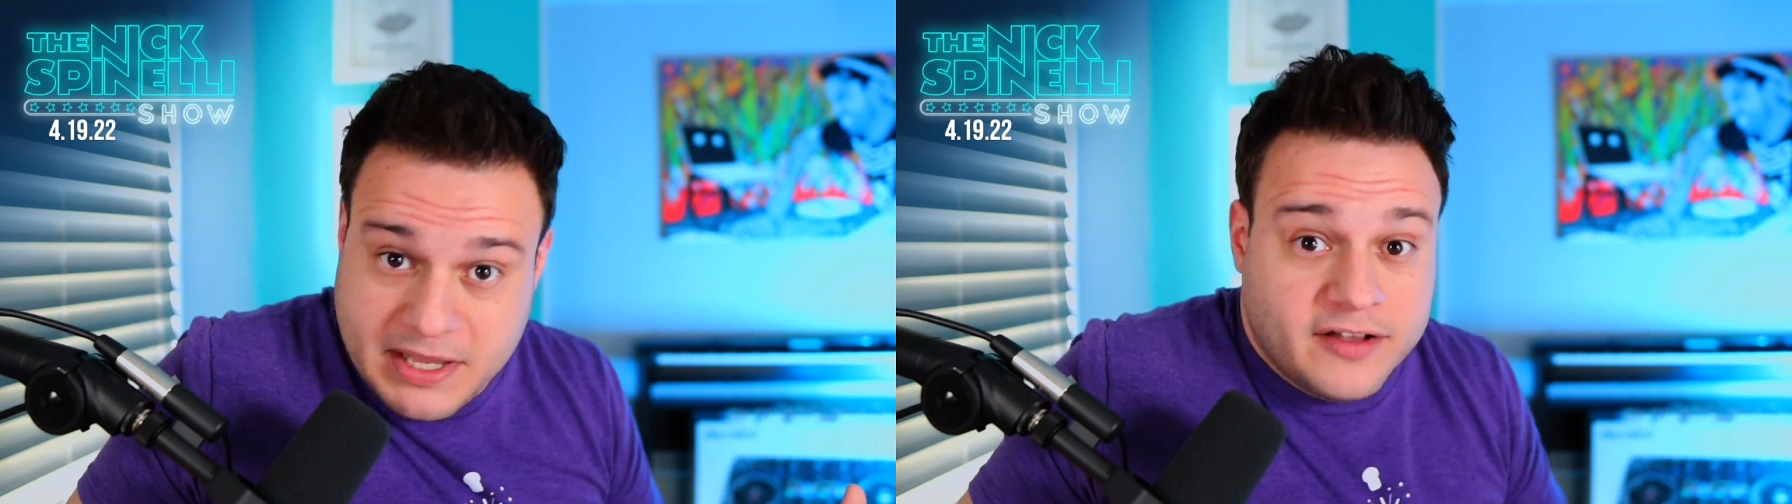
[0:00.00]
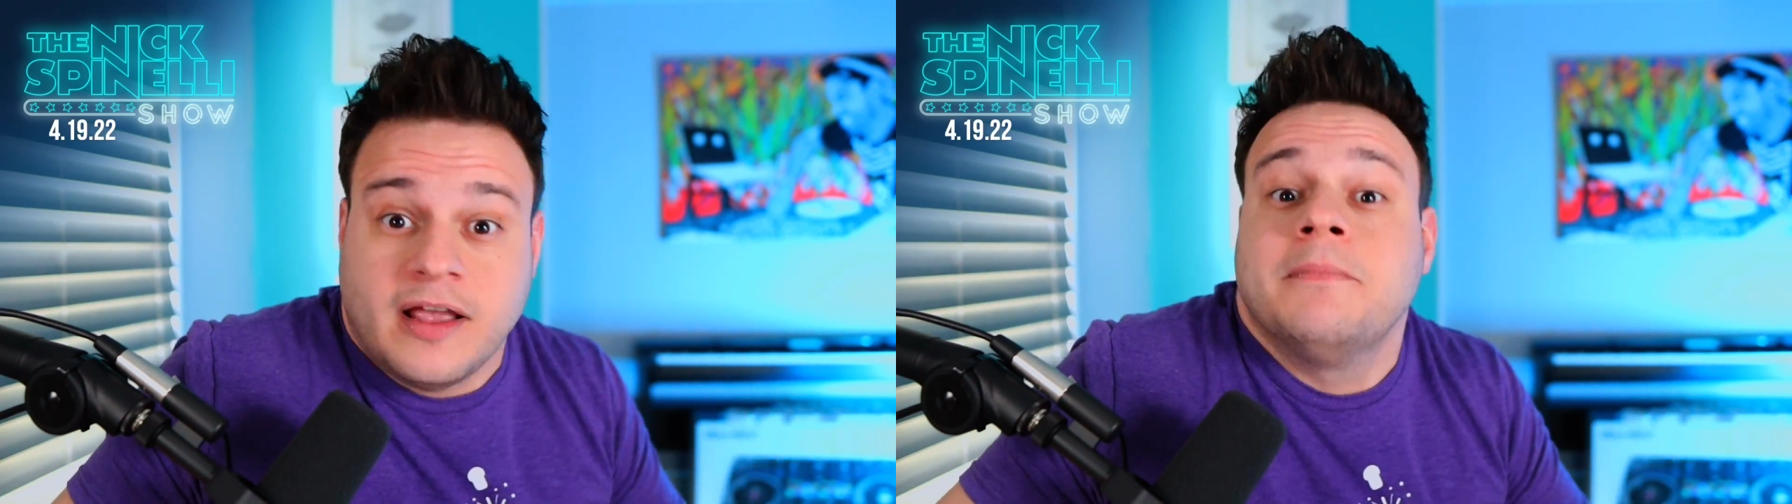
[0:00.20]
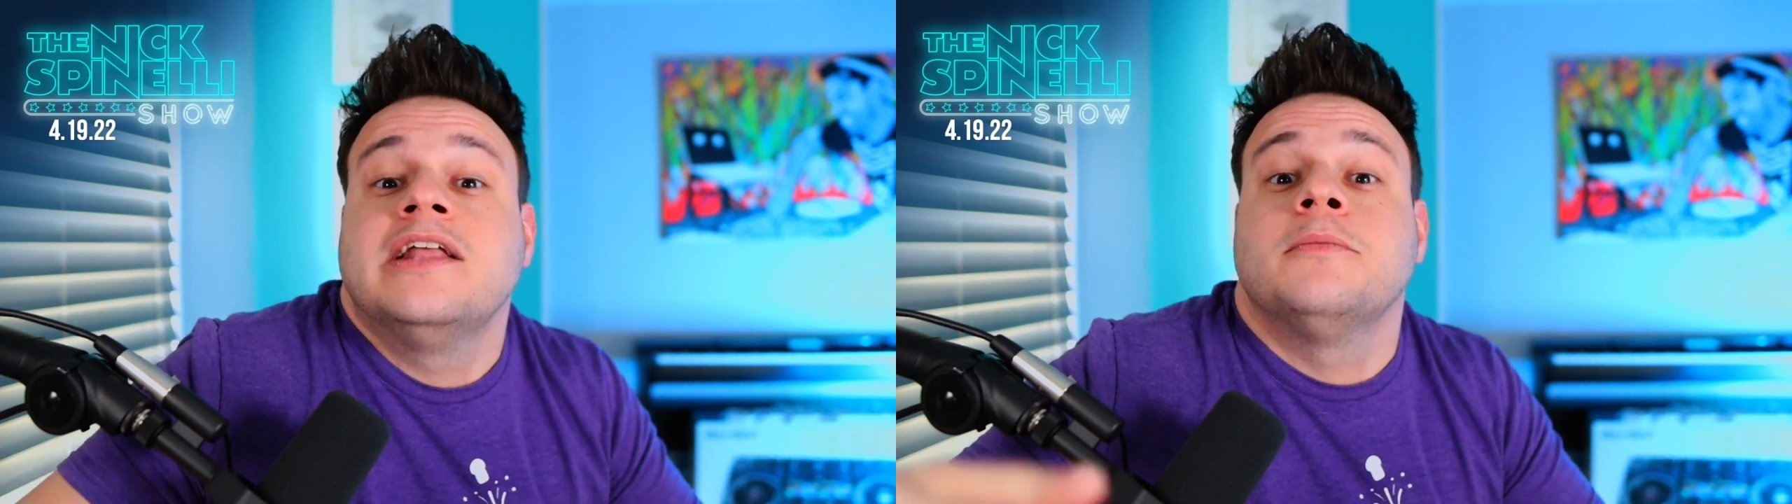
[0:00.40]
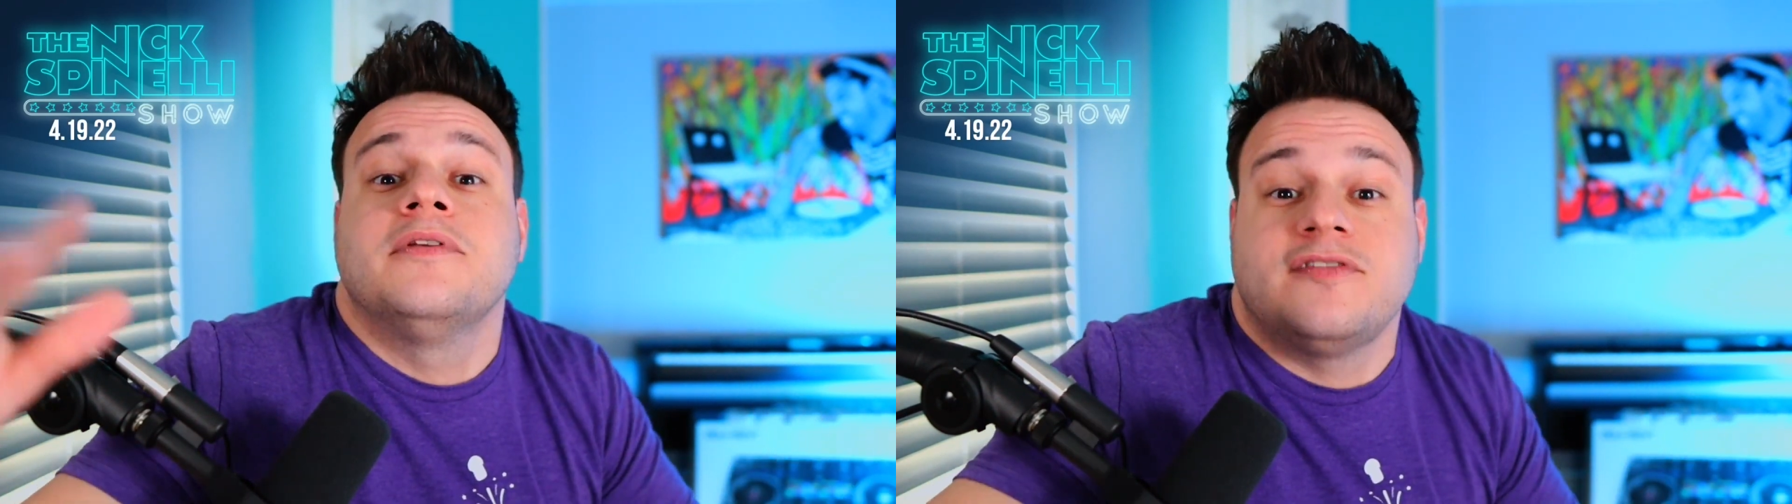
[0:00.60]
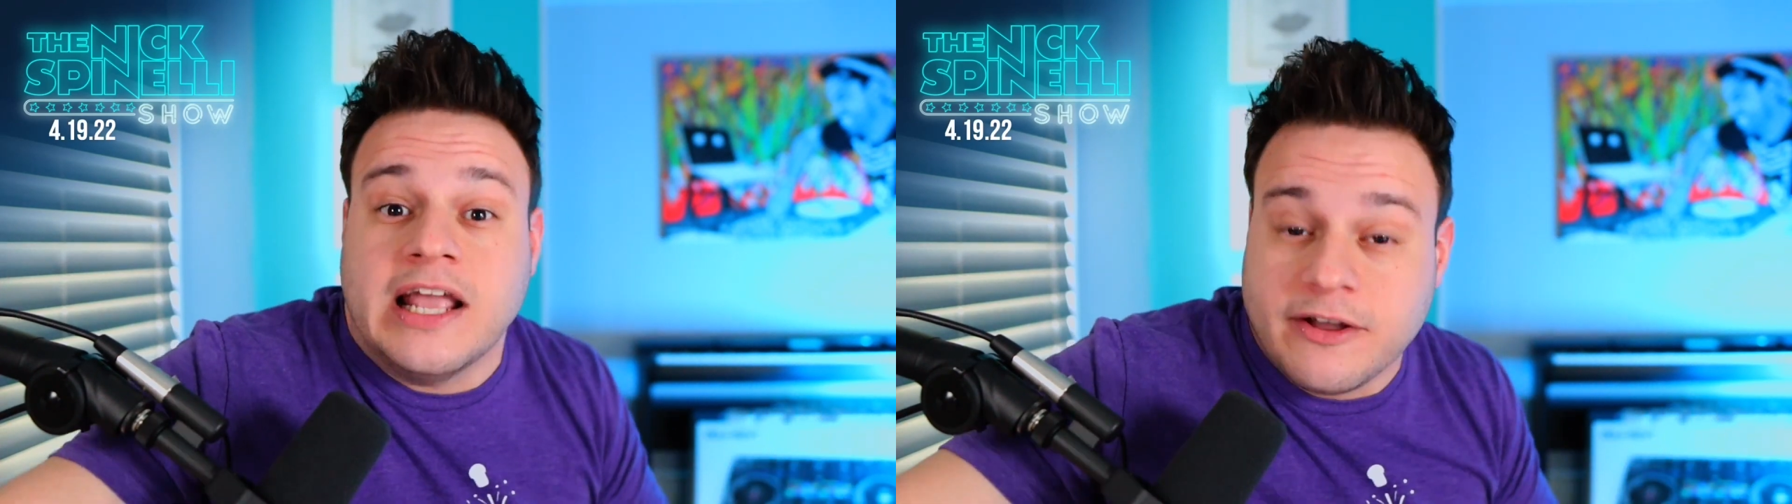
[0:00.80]
because I made the
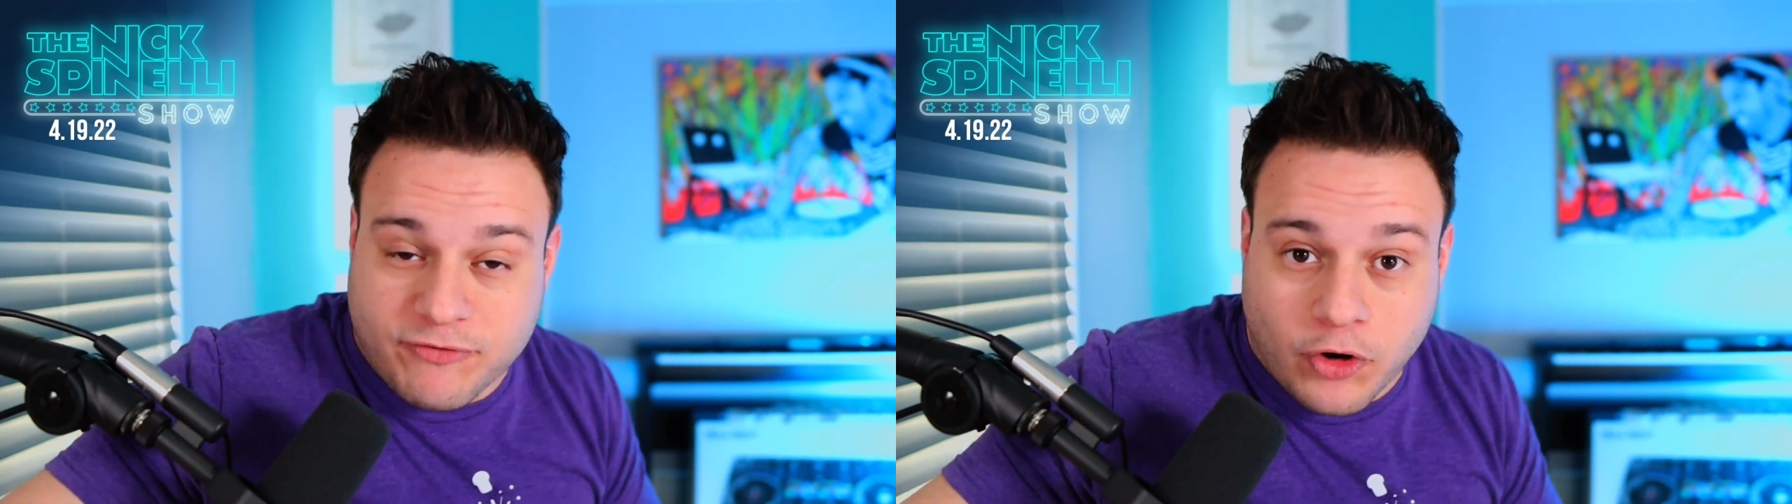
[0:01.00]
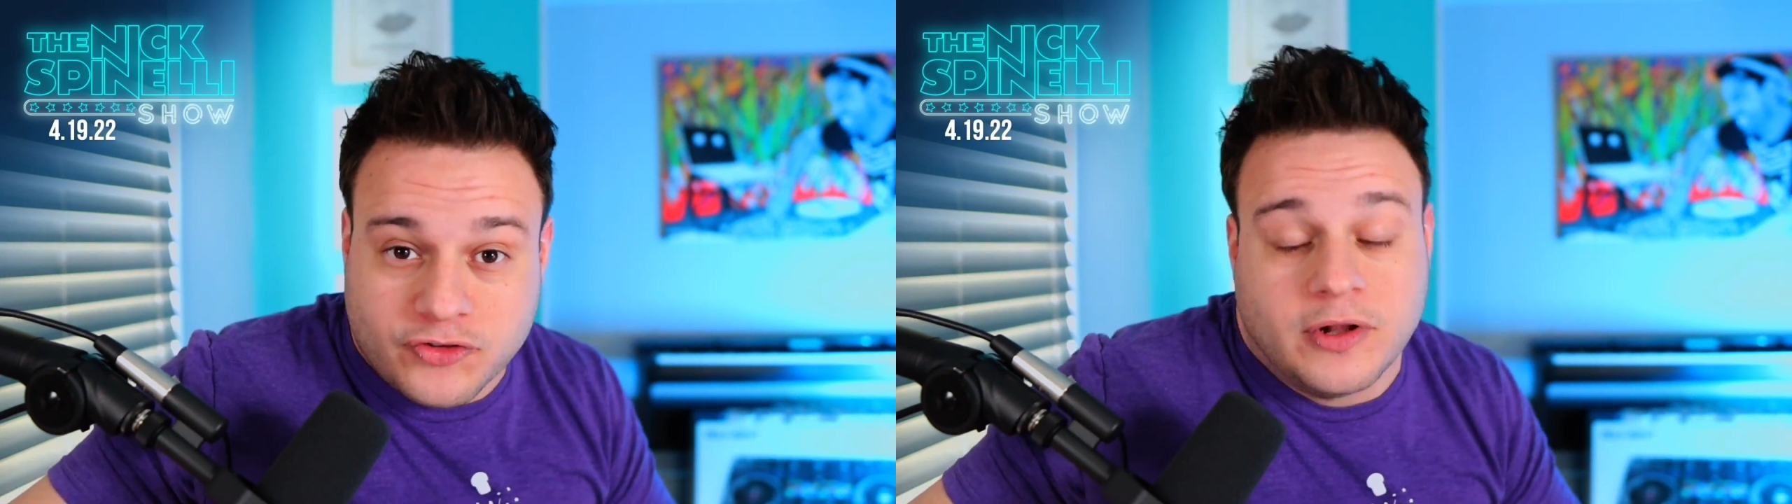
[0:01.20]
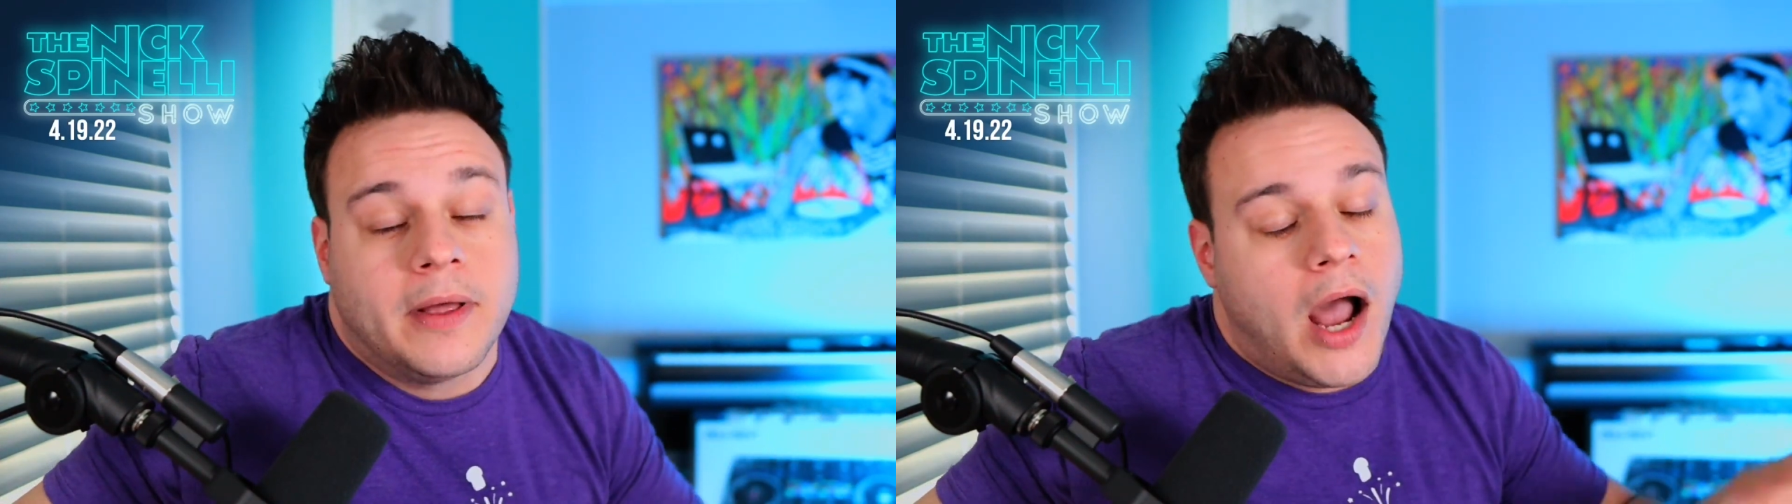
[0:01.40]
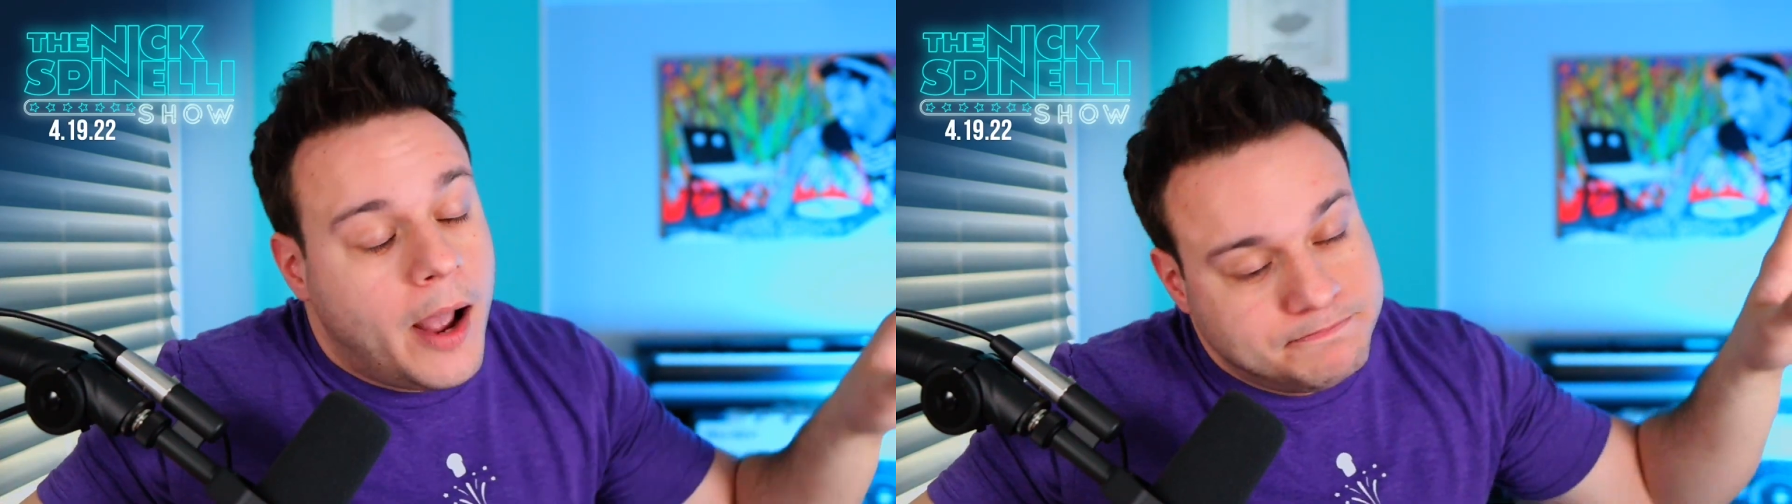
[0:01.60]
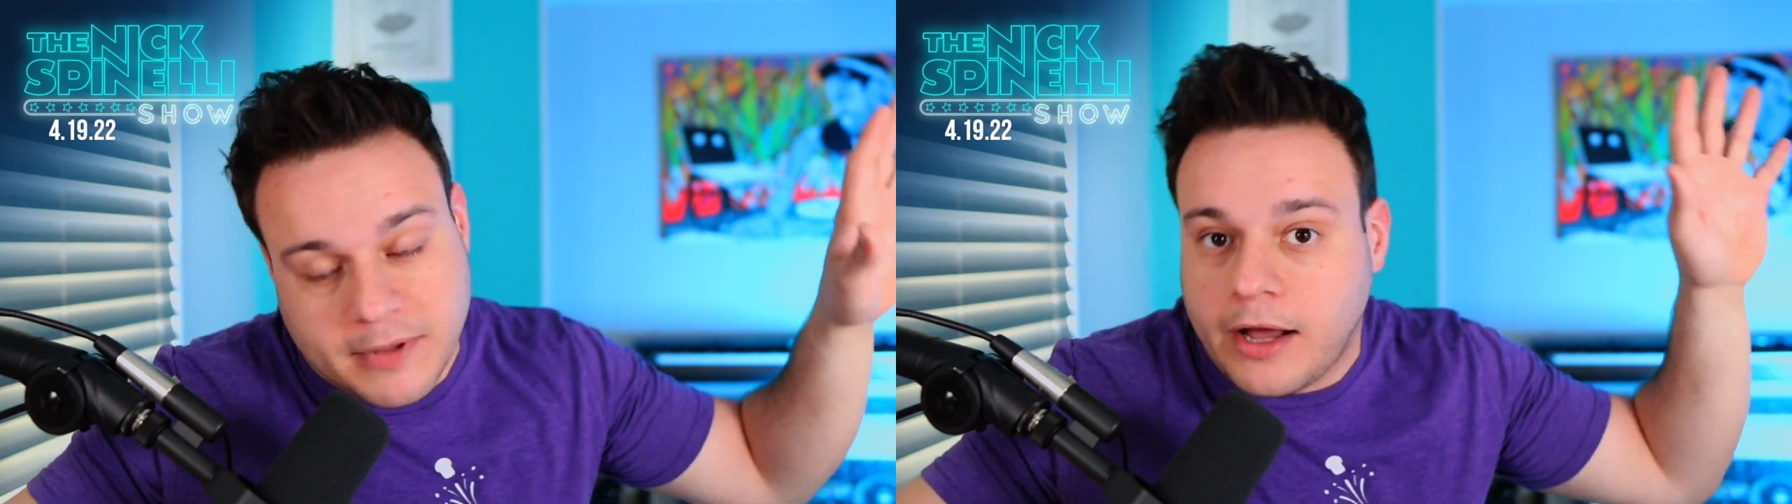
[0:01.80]
mistake first and I'm like, ah,